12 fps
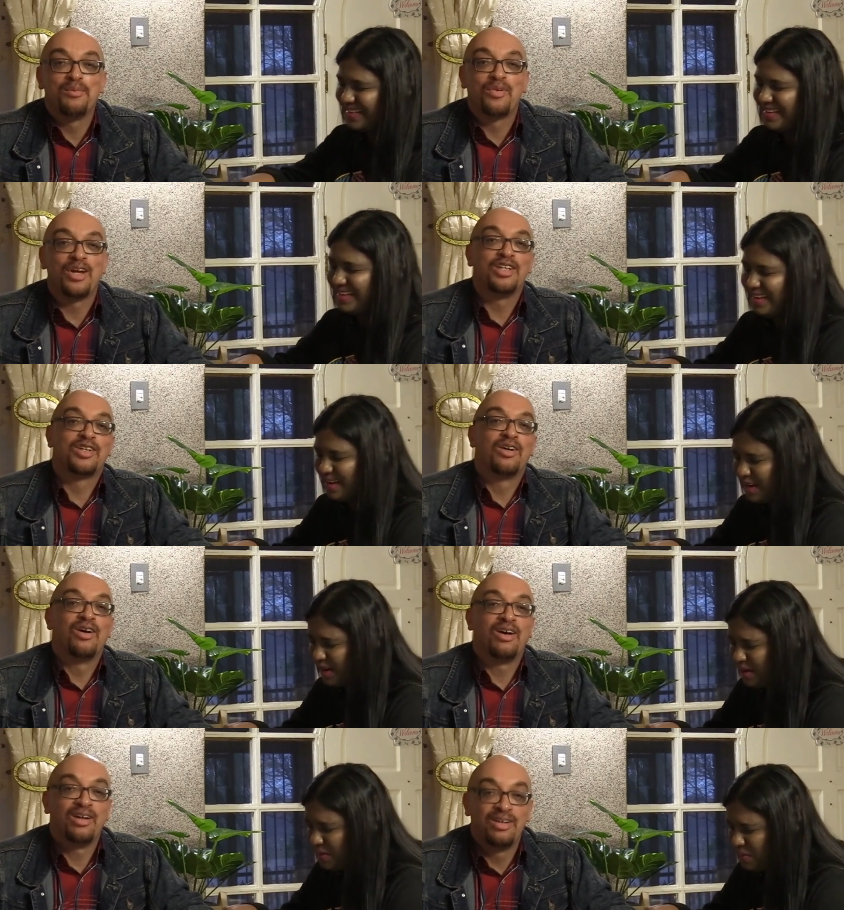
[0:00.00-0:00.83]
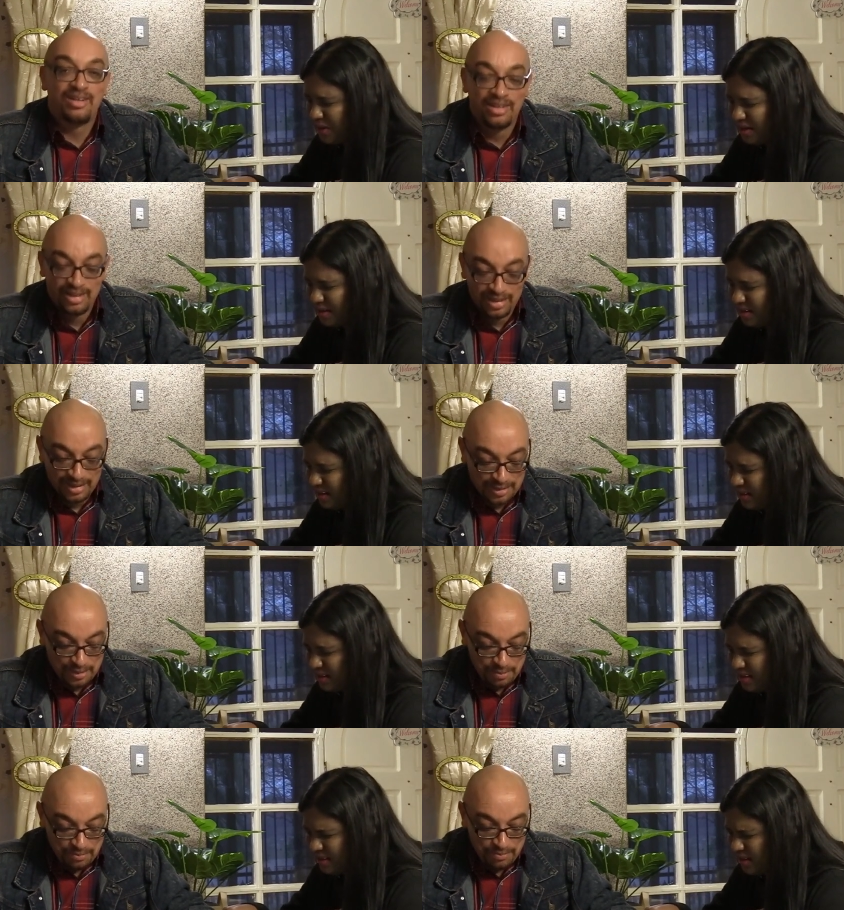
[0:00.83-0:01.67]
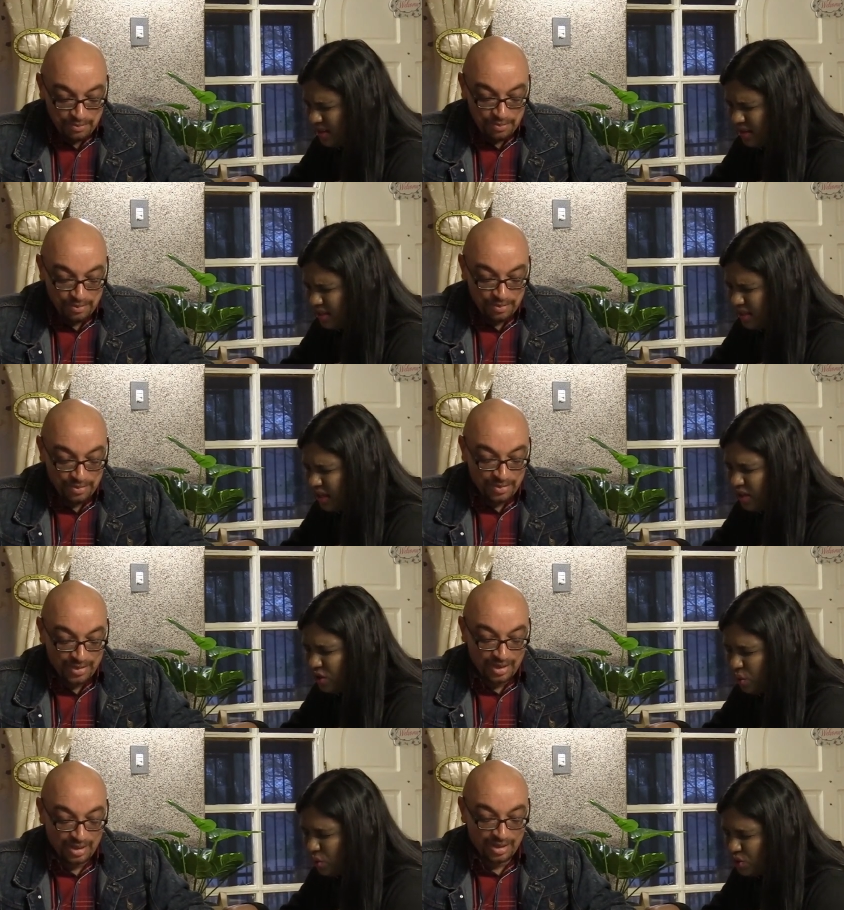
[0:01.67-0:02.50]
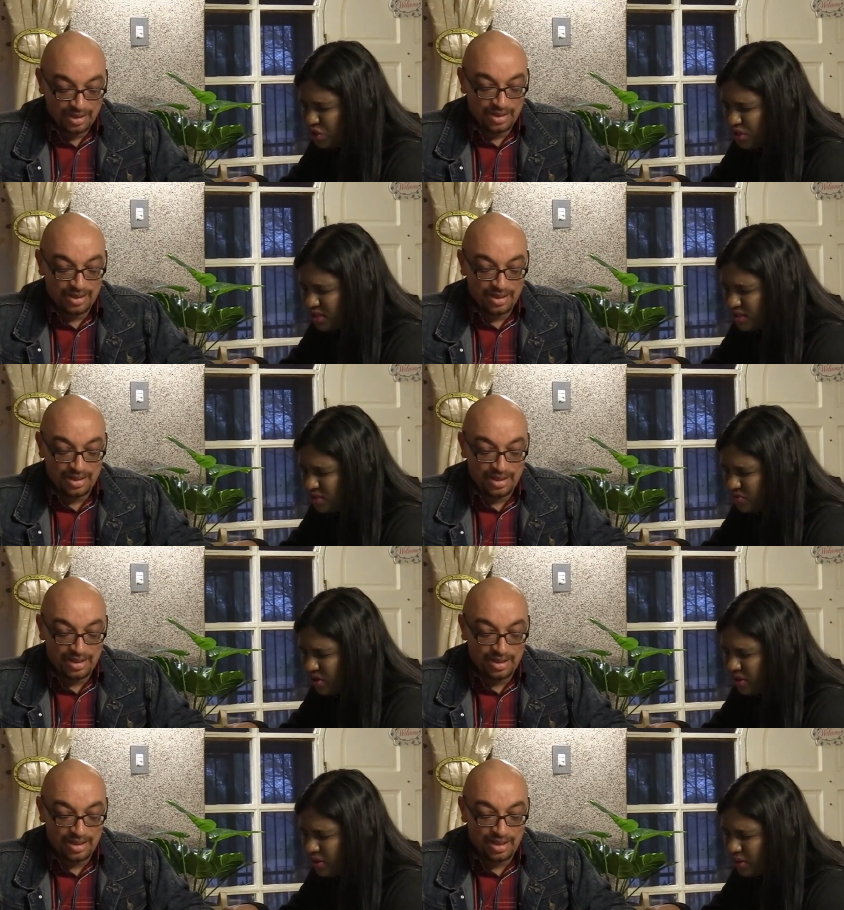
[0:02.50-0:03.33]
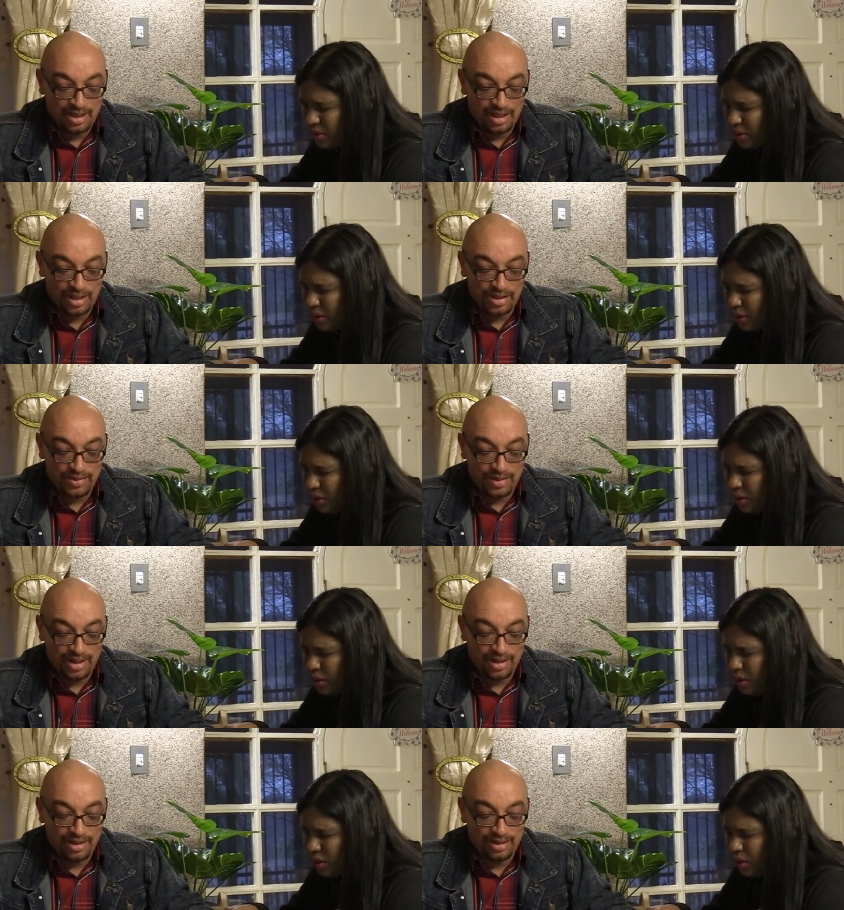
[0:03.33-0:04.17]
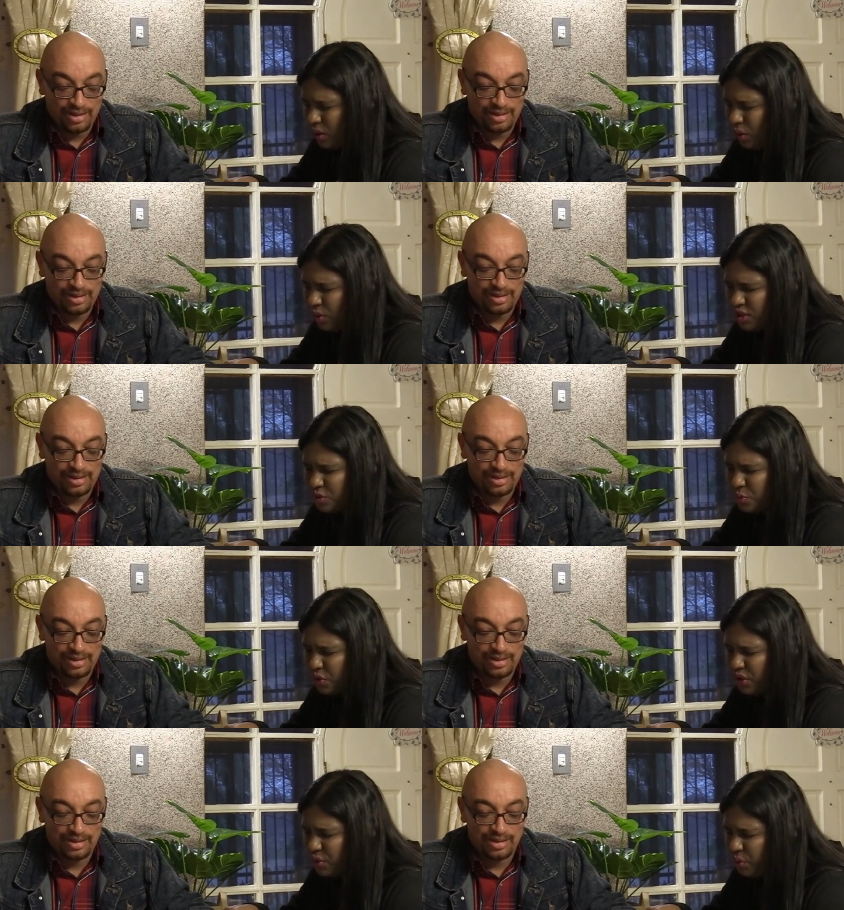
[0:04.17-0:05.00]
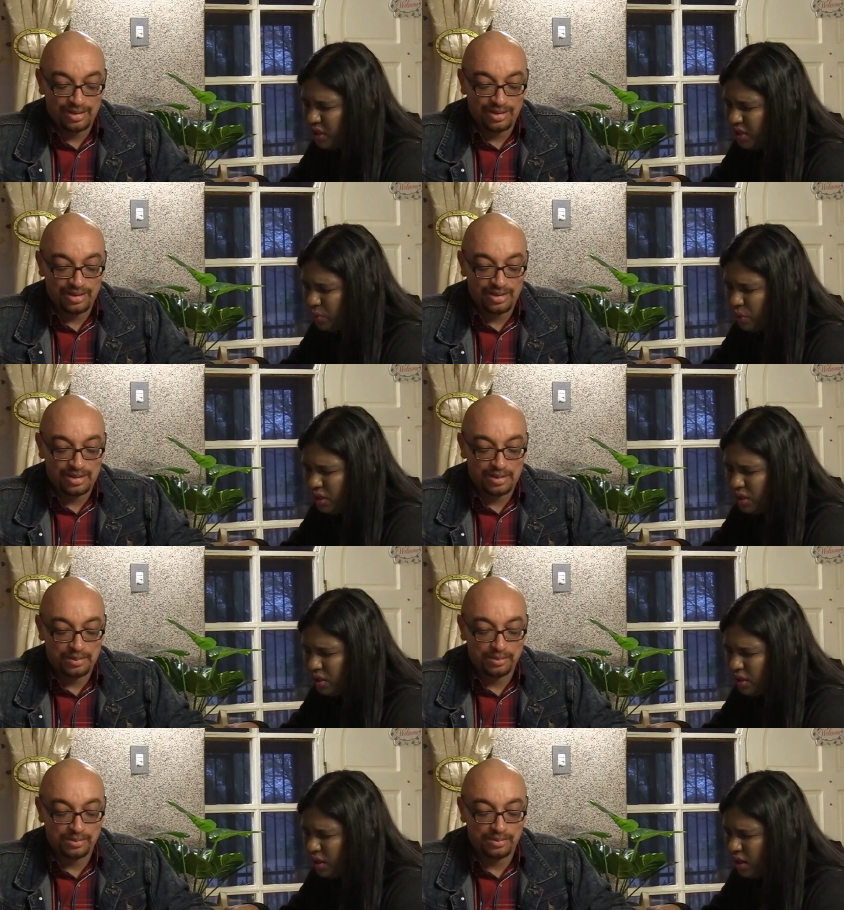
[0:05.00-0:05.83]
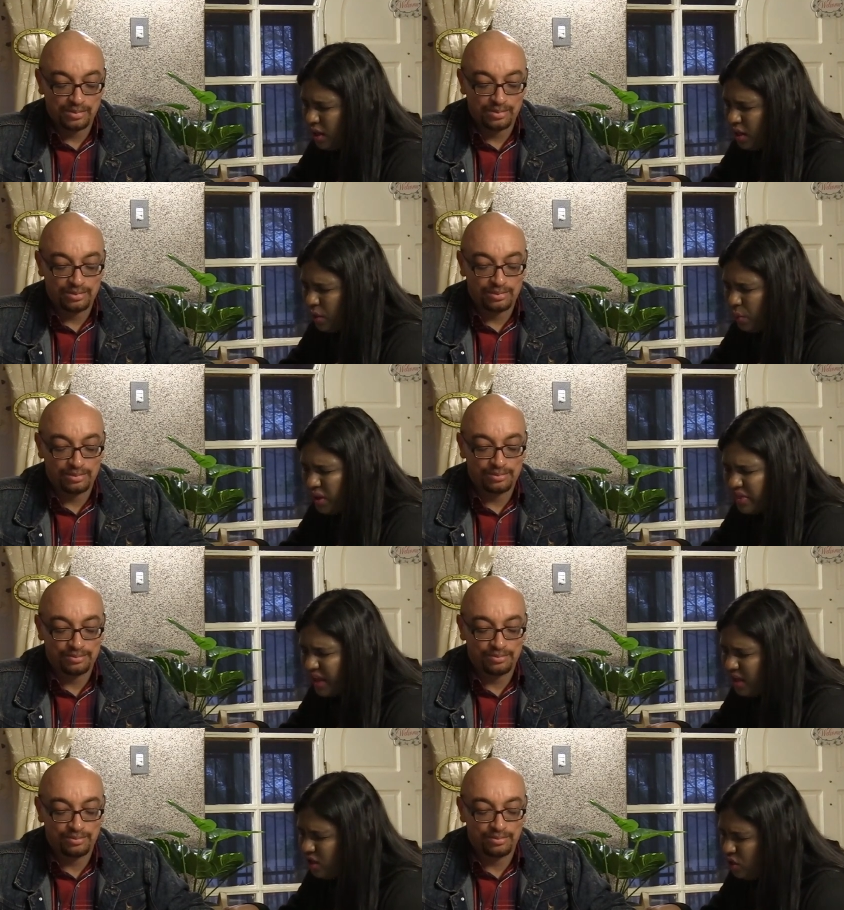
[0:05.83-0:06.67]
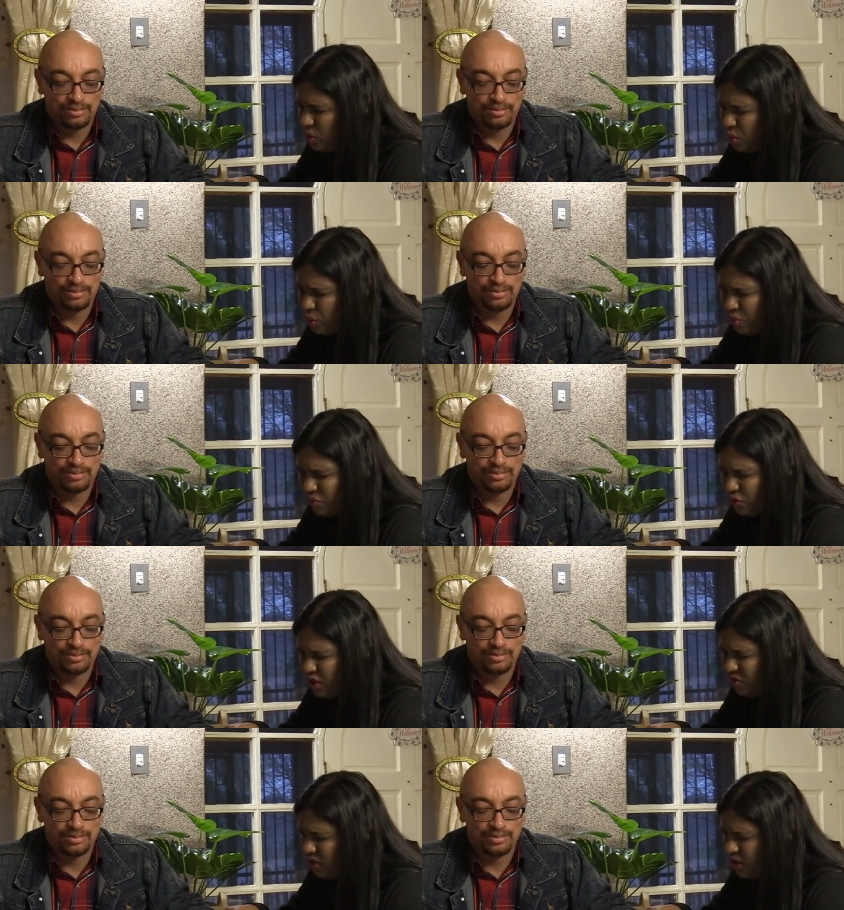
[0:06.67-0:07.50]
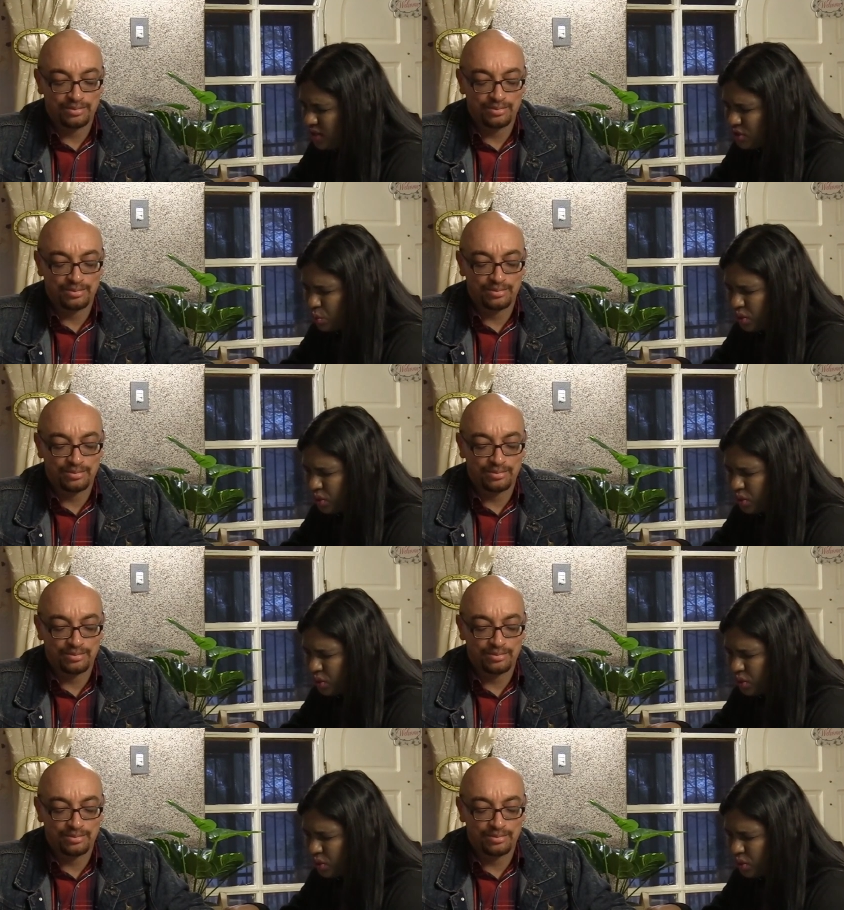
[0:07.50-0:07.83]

Speaker 1: Praise Amen. God.
Speaker 2: Thank you, Lord Jesus, Father. Yes, Father. Holy Spirit, we, we, we thank you for giving us